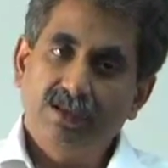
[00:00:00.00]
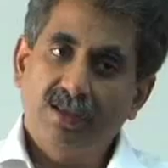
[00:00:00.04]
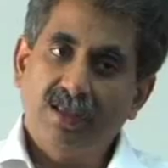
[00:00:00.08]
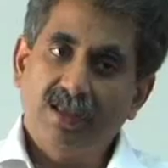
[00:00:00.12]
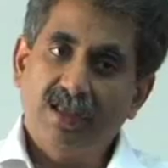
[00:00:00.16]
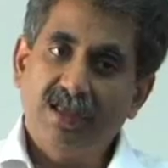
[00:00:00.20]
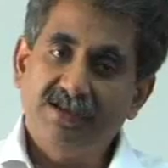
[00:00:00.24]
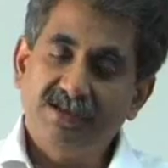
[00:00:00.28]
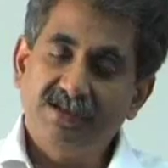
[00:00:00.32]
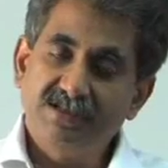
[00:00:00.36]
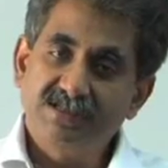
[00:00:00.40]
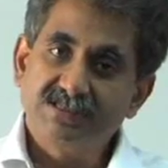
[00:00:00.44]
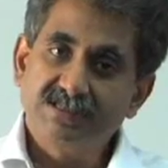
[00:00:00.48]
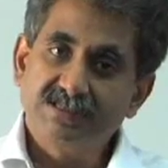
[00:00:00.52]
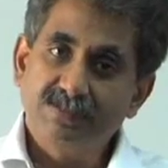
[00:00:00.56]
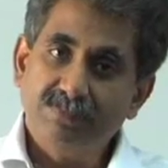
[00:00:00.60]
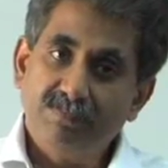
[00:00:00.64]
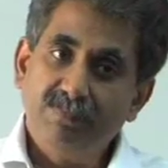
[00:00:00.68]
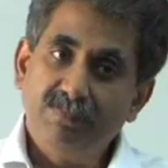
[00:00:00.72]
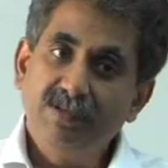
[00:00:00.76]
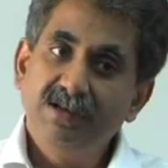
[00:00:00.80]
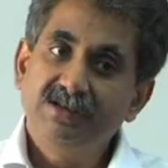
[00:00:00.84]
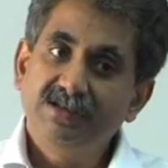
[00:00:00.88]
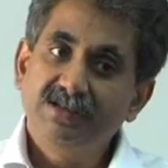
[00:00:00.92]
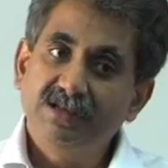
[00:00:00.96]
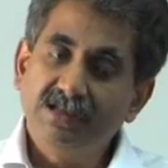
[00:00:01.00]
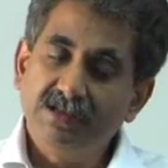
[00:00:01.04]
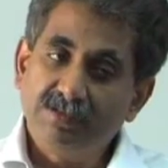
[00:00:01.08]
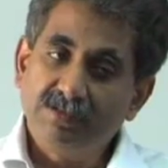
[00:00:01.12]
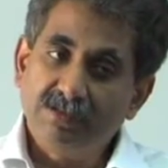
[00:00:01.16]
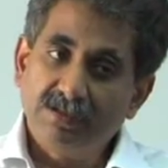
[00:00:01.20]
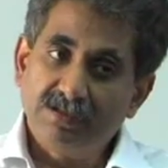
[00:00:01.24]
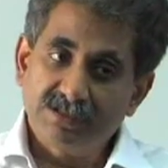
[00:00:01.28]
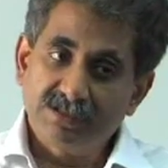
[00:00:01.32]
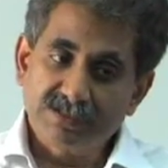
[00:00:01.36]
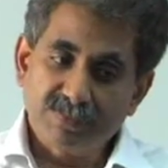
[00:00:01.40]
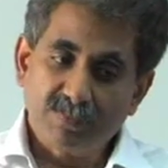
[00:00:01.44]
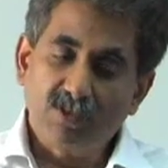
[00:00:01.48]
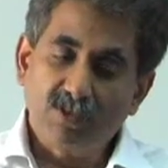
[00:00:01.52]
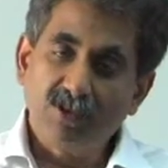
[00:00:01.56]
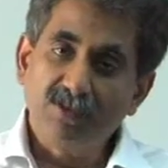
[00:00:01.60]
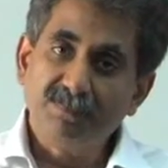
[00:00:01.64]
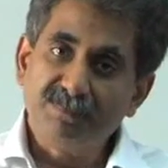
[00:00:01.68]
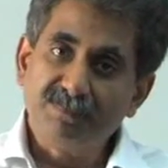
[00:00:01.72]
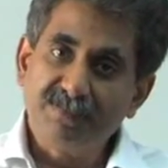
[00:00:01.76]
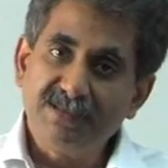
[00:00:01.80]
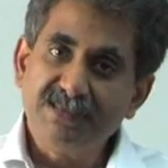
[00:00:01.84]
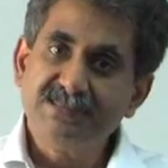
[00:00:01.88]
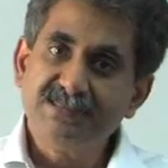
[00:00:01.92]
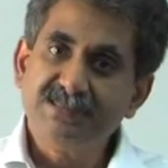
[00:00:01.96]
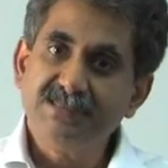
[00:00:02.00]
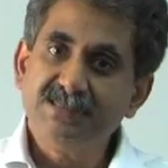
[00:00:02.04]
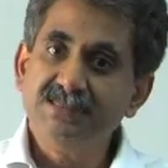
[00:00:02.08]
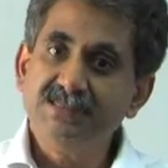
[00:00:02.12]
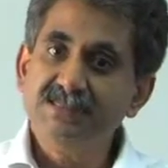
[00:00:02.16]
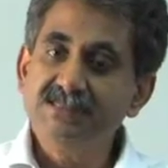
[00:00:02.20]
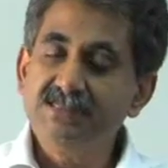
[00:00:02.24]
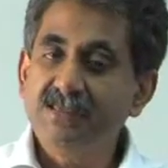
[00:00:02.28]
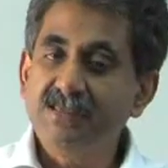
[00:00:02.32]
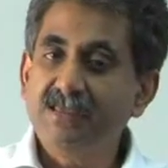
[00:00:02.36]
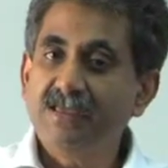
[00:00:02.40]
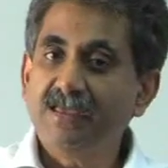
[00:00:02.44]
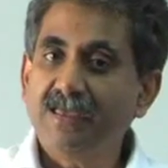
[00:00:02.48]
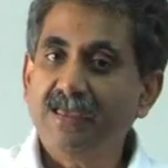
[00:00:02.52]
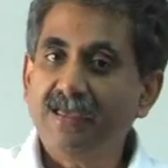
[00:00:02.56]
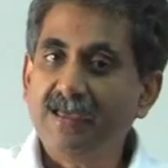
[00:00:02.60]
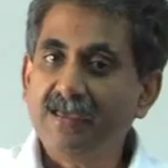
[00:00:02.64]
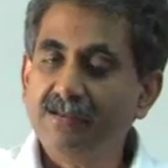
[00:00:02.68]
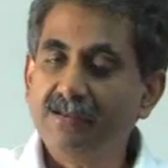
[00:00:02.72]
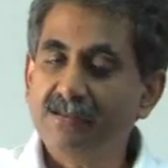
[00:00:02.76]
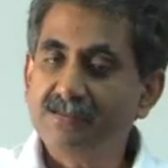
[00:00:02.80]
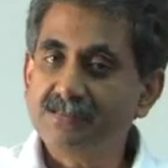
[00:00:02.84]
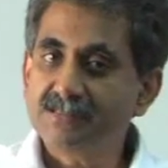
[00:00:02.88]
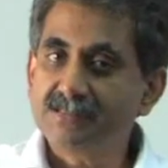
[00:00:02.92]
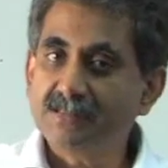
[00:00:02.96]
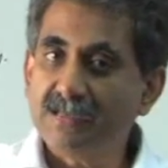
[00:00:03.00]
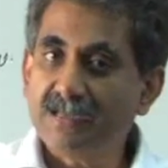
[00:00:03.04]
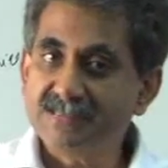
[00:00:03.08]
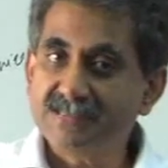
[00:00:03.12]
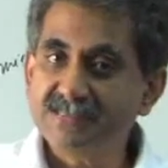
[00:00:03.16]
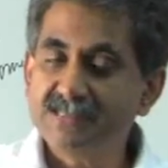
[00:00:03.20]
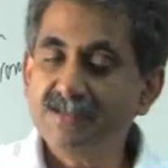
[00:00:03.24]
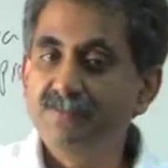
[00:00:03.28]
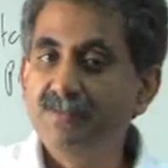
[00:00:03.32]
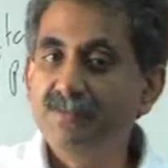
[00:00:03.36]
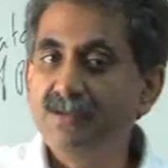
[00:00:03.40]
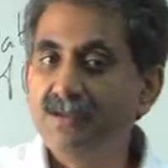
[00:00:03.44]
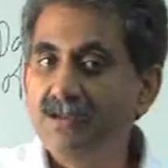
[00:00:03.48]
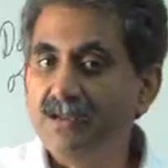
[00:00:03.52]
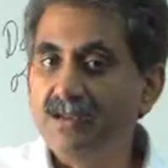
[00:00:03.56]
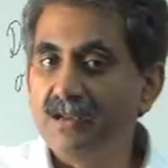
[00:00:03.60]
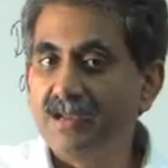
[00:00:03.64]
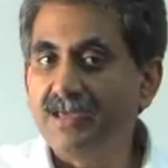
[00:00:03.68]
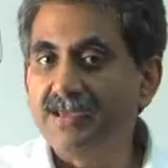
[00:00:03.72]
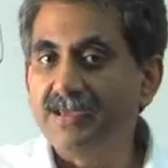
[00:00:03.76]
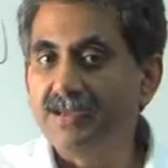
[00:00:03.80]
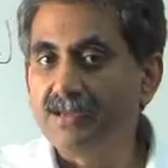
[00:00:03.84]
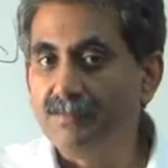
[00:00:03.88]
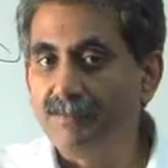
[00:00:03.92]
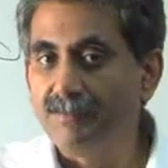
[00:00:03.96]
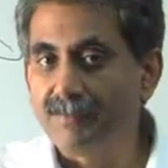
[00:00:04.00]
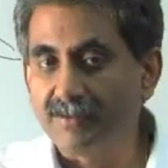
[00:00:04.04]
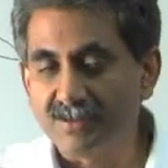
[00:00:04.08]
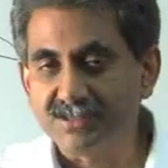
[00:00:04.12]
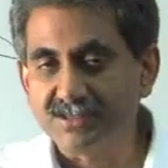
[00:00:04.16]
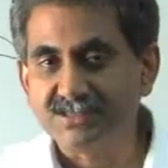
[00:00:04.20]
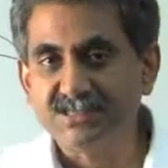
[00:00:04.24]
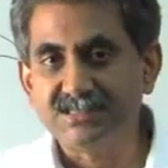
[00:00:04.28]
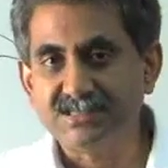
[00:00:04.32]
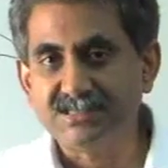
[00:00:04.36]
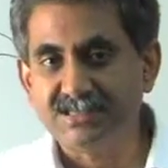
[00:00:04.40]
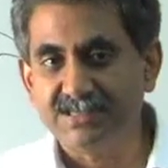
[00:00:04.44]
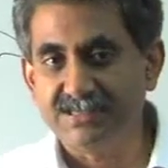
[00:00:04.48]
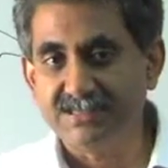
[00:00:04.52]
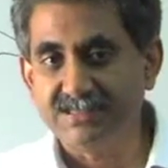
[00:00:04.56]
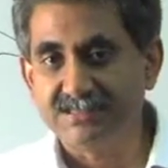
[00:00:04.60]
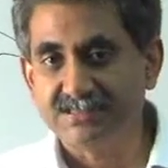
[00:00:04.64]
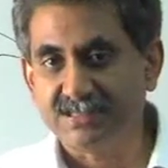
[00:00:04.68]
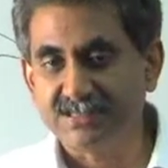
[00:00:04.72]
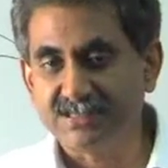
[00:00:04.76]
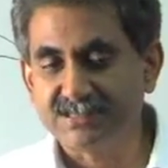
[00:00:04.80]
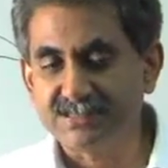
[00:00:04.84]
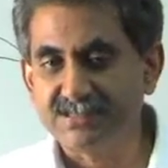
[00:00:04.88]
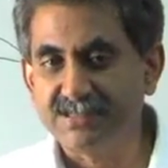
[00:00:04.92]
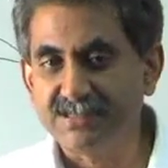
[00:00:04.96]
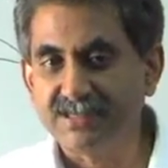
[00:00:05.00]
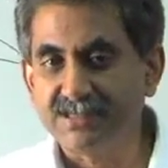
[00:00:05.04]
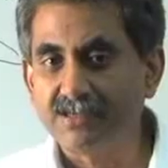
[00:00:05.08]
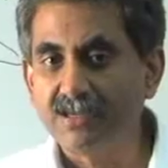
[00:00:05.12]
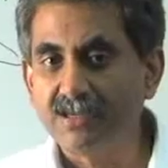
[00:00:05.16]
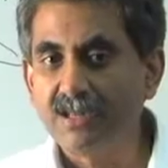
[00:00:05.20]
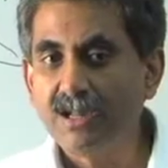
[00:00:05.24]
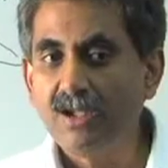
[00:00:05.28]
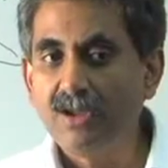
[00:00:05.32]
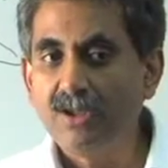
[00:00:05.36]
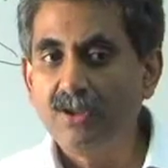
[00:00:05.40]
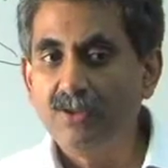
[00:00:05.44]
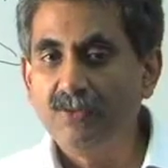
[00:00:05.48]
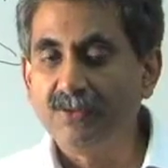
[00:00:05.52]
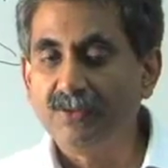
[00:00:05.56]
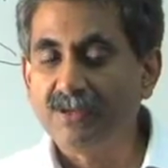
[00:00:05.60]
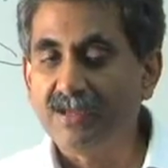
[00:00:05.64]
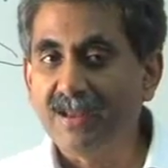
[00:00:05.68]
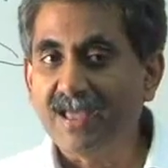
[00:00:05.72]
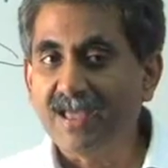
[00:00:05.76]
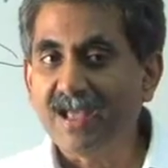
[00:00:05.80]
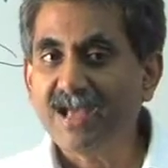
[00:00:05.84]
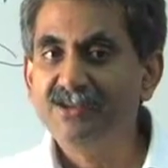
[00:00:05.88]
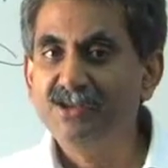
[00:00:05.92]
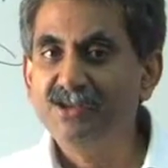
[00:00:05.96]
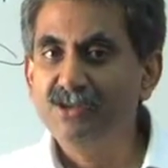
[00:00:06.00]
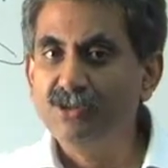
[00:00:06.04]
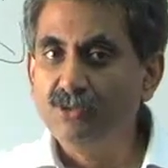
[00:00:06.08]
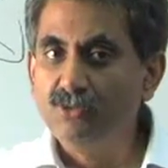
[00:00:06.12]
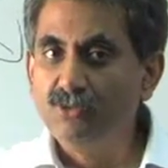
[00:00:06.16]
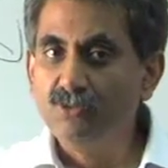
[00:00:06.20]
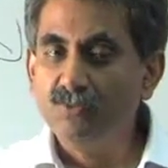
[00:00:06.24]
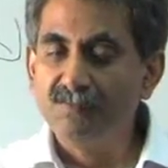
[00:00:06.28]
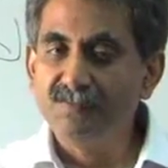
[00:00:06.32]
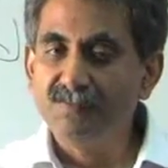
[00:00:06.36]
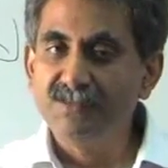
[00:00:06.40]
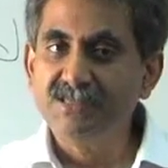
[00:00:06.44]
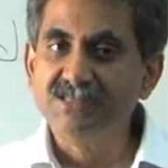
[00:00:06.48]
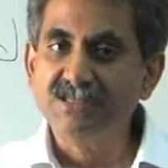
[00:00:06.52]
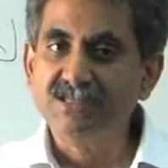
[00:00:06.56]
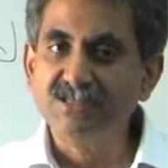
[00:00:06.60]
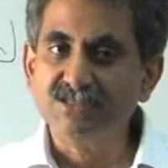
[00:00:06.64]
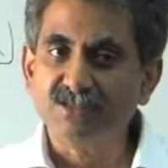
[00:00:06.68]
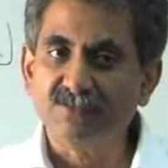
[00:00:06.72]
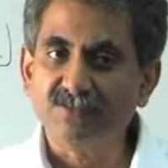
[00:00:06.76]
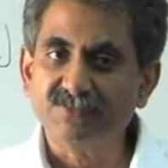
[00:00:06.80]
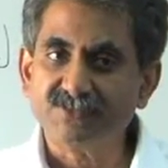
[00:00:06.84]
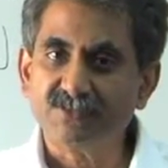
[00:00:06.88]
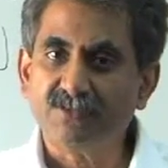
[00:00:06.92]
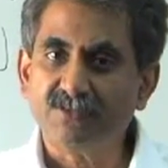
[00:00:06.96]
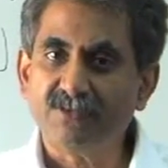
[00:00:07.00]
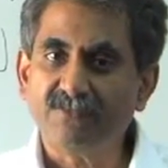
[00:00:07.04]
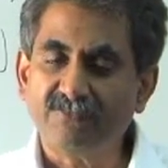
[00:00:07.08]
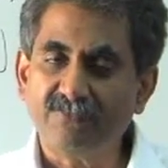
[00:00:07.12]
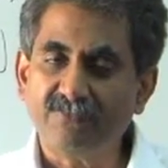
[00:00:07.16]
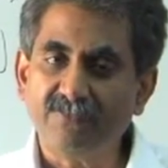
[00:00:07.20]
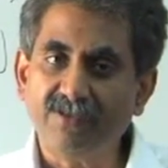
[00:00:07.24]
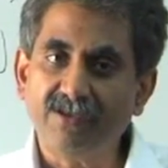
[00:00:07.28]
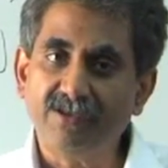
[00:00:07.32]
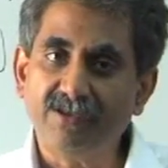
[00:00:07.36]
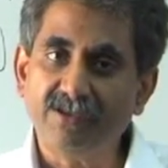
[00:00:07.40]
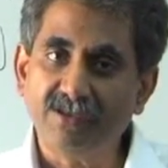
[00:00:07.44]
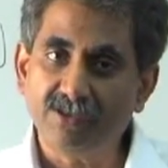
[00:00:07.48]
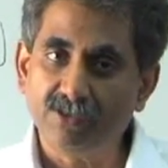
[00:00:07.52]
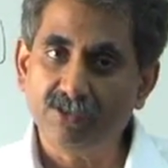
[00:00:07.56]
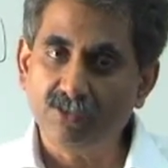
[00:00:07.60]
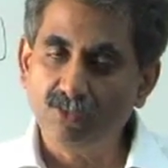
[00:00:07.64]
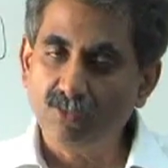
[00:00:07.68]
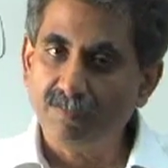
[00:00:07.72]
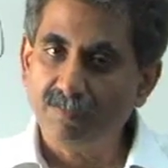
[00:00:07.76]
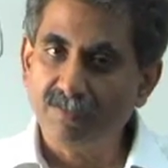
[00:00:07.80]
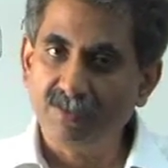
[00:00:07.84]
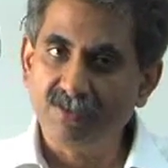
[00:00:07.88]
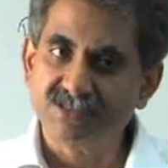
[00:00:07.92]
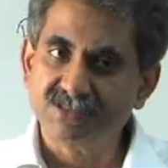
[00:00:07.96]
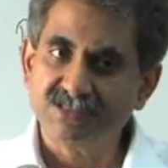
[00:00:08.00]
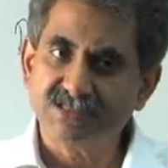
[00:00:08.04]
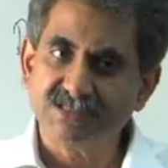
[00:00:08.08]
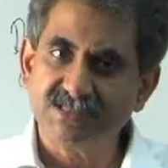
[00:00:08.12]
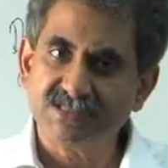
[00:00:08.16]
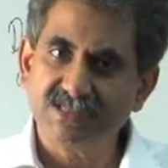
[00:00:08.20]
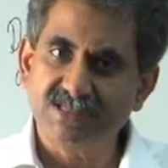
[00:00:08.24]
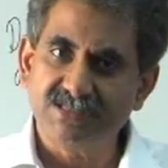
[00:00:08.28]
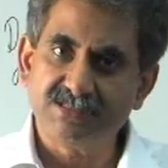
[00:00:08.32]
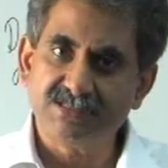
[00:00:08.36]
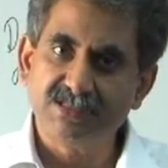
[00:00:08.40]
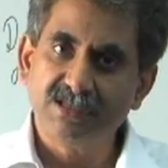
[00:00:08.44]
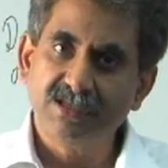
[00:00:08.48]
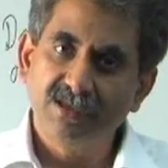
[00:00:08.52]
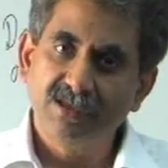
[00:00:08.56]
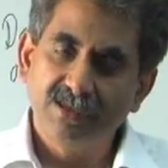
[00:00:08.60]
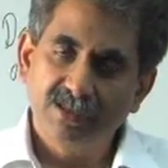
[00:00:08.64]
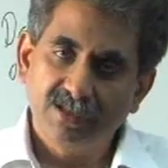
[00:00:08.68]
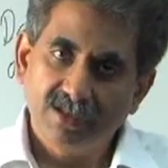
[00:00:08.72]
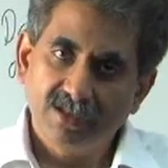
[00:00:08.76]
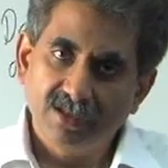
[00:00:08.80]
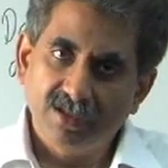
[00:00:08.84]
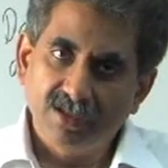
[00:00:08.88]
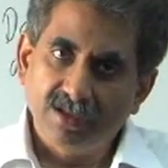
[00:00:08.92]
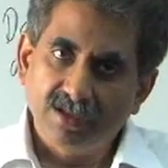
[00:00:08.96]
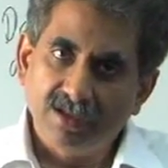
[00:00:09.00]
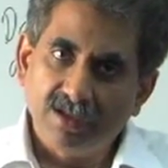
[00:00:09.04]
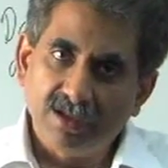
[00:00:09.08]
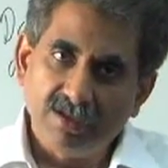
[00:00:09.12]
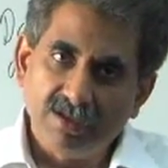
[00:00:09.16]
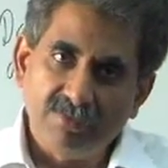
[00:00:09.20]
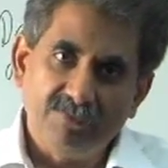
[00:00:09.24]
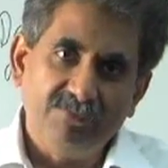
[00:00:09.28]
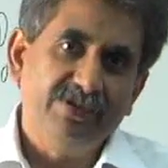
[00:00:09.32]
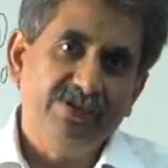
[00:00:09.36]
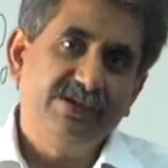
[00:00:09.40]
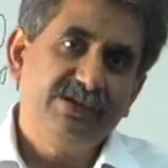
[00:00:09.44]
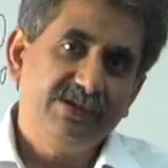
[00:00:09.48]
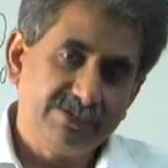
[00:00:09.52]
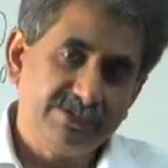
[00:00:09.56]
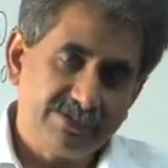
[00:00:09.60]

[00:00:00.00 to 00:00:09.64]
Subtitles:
and it is built in small pieces, and it's assembled like processes such that you can add in new pieces of software and new processes very